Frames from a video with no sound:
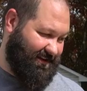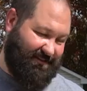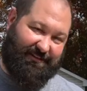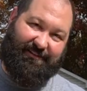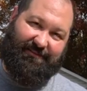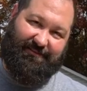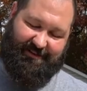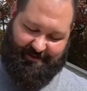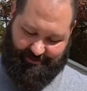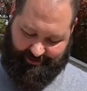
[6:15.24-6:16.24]
is
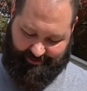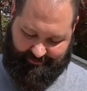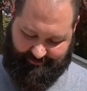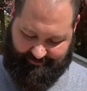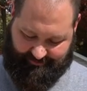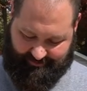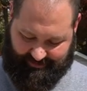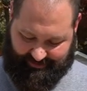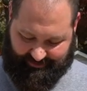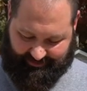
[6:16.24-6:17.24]
another girl,
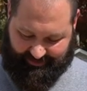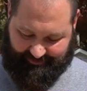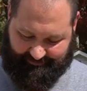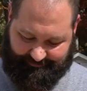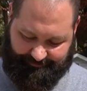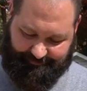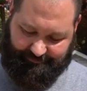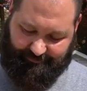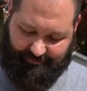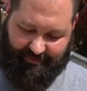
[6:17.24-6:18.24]
like I was saying,
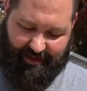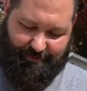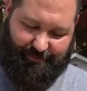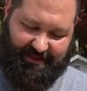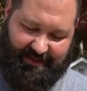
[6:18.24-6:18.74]
but